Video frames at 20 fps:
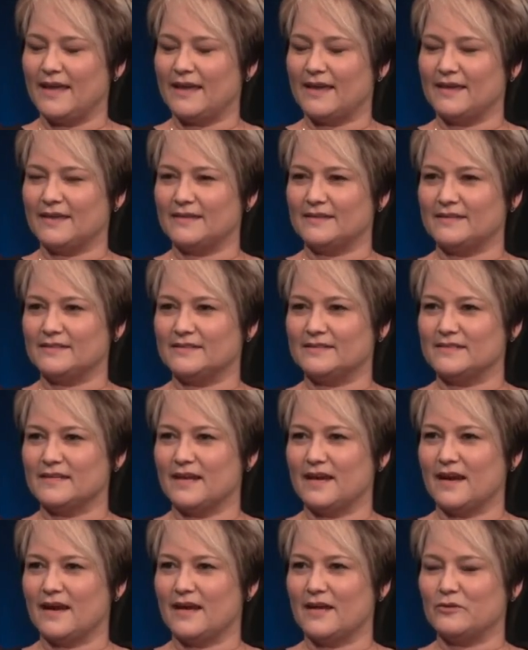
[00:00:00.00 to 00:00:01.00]
And
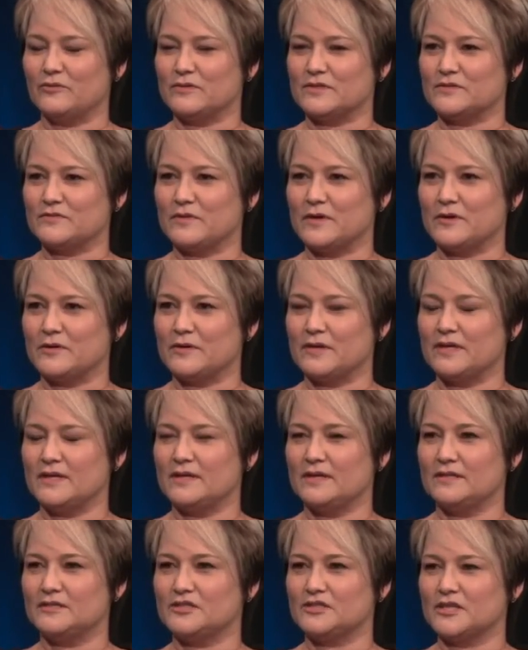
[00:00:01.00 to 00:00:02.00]
I was
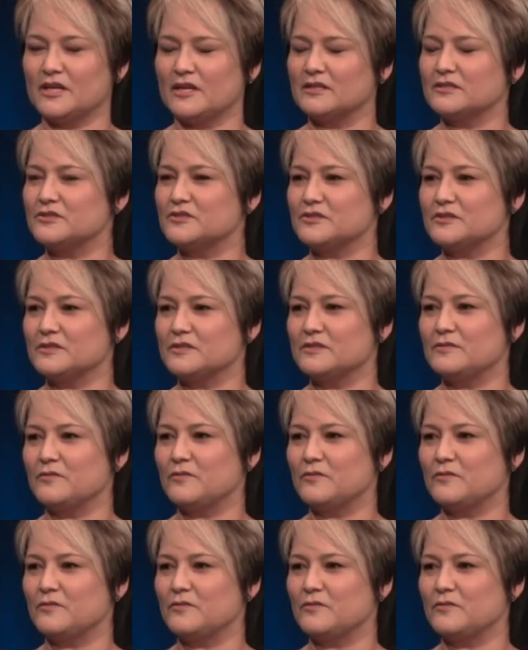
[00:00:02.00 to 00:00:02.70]
very sheltered,